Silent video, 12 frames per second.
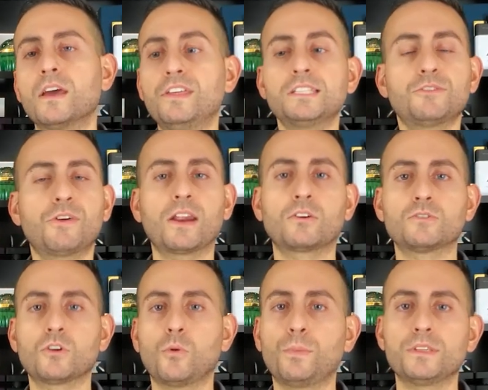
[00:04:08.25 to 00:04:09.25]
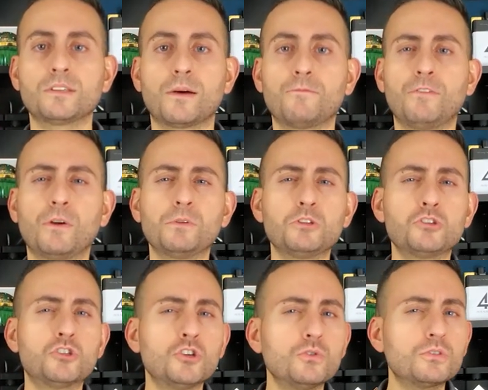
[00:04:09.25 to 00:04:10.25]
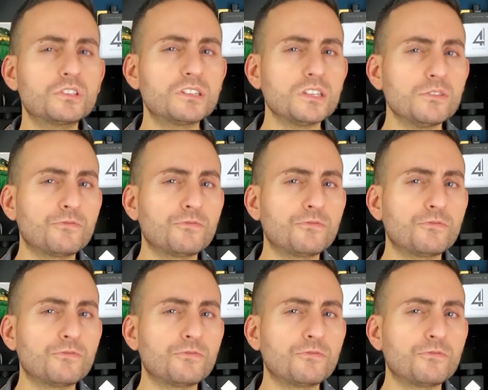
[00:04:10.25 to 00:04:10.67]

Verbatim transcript: This fragrance opens up very juicy,